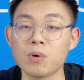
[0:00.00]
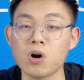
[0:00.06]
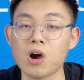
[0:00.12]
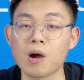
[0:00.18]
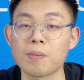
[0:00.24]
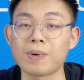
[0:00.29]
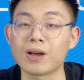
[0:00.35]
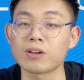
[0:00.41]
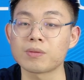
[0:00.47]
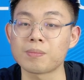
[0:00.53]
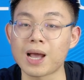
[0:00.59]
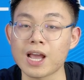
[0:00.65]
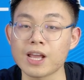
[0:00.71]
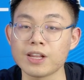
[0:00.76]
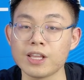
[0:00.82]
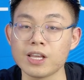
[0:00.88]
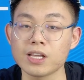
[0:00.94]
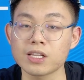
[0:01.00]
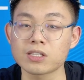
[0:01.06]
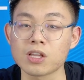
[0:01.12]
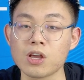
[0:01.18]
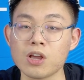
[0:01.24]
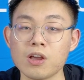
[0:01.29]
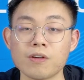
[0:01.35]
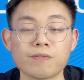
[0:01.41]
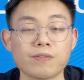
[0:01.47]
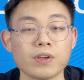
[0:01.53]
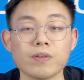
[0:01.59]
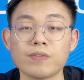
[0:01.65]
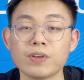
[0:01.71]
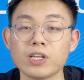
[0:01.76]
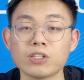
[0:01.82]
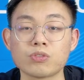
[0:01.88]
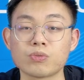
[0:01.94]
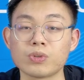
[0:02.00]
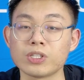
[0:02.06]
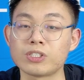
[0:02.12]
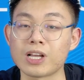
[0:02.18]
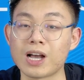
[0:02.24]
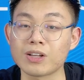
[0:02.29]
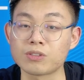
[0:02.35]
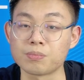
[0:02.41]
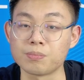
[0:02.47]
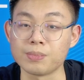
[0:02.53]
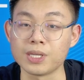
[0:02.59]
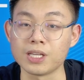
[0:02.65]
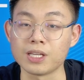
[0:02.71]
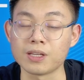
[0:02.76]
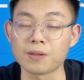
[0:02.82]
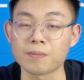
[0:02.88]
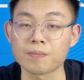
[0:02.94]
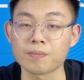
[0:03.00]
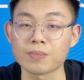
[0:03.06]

more about mining, feel free to reach out to me.